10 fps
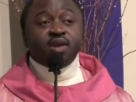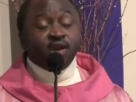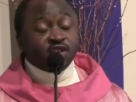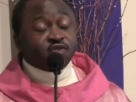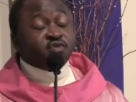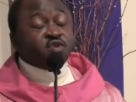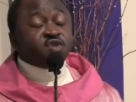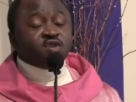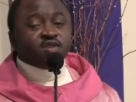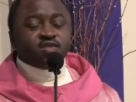his
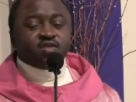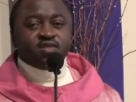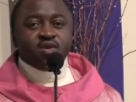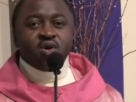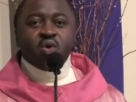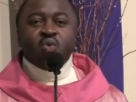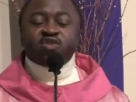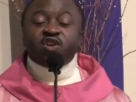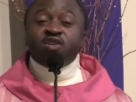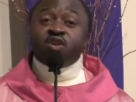focus
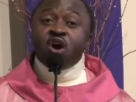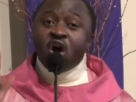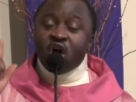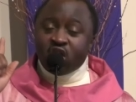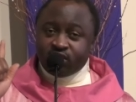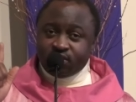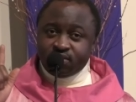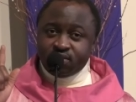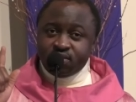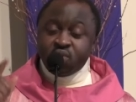was on God
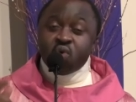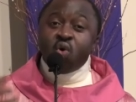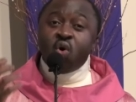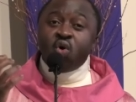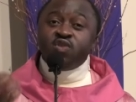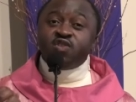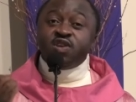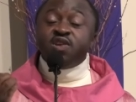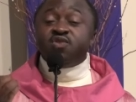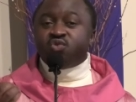who owns
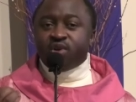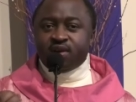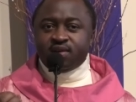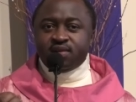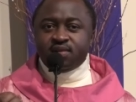Israel.